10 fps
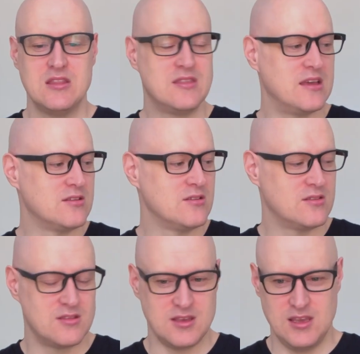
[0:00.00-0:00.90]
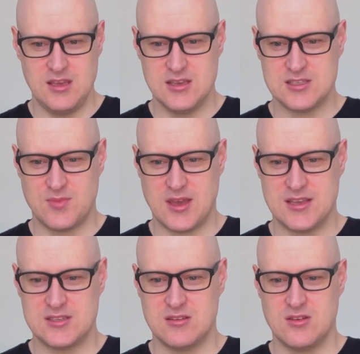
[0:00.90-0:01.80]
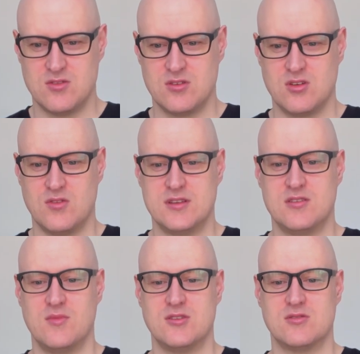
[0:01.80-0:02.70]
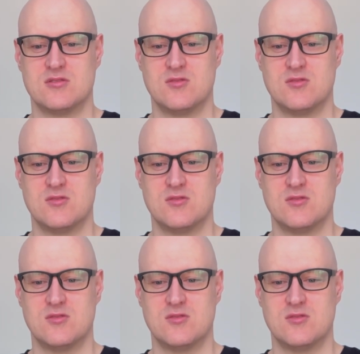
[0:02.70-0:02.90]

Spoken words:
Then the E is a passing note going to measure